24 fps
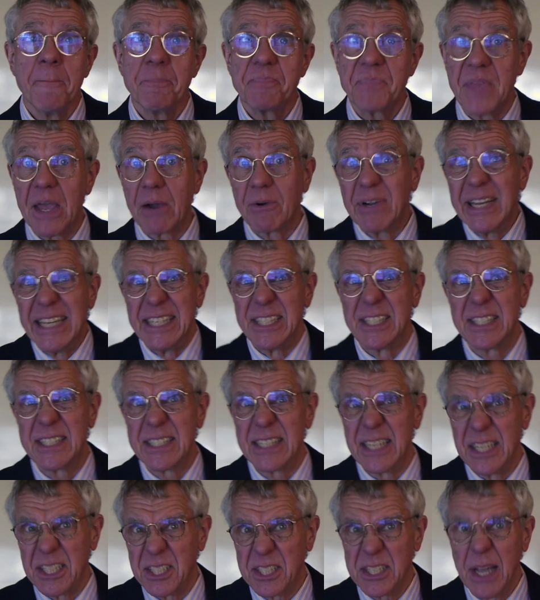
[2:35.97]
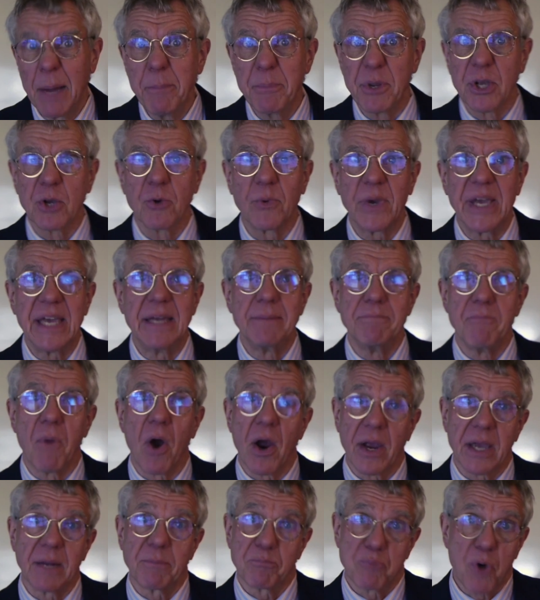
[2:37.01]
There is, to some degree, in
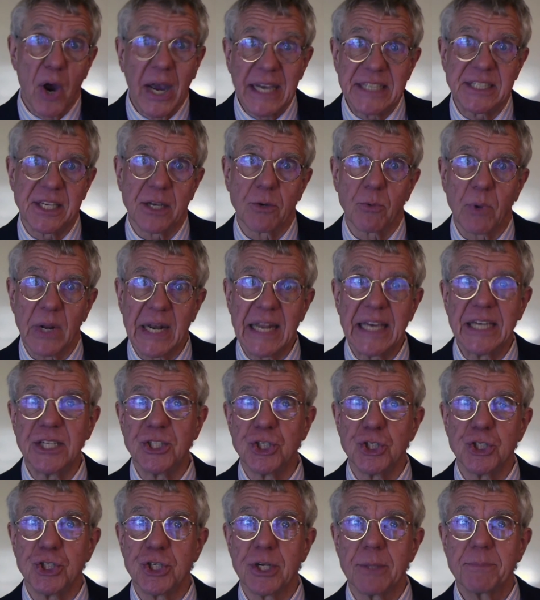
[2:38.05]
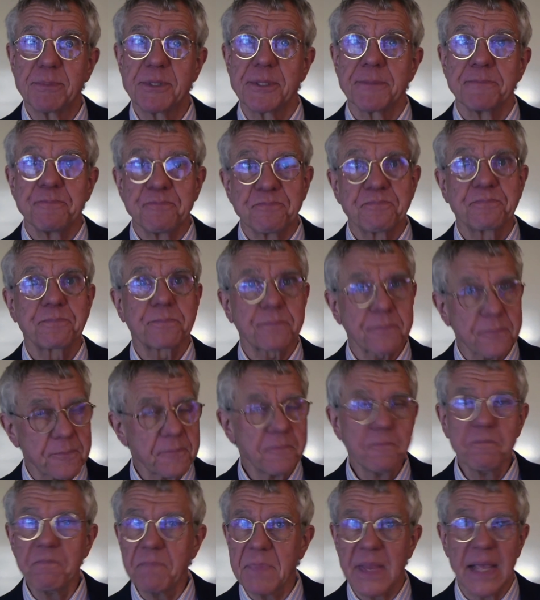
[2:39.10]
market pricing relationships,
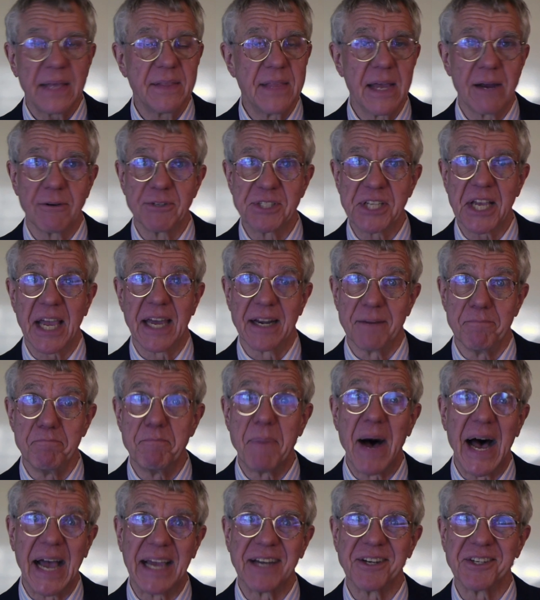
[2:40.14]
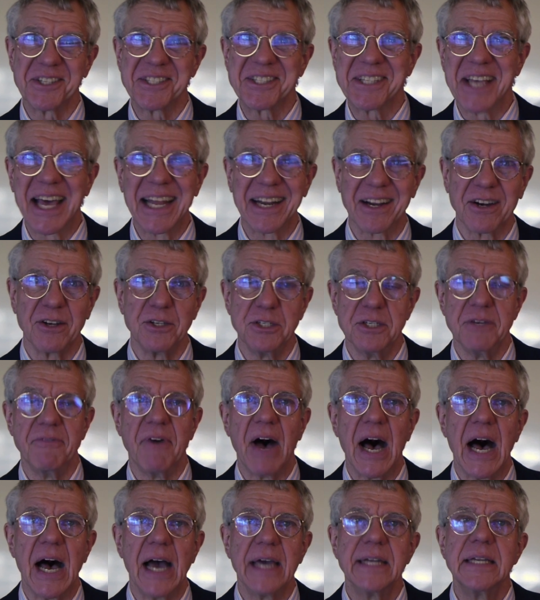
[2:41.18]
there is a kind of buyer-seller
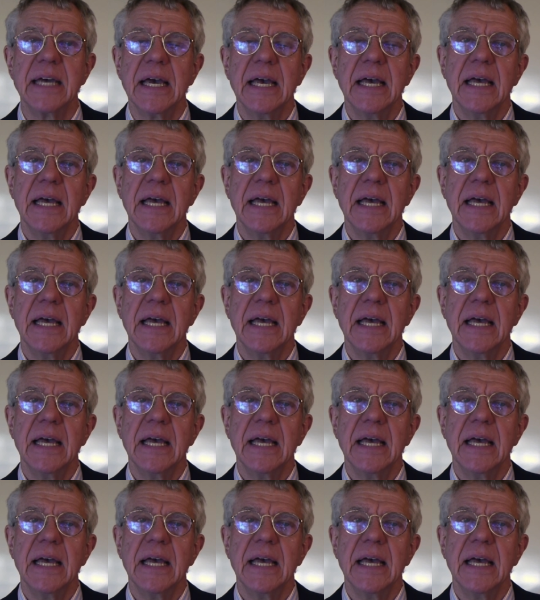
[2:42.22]
divide.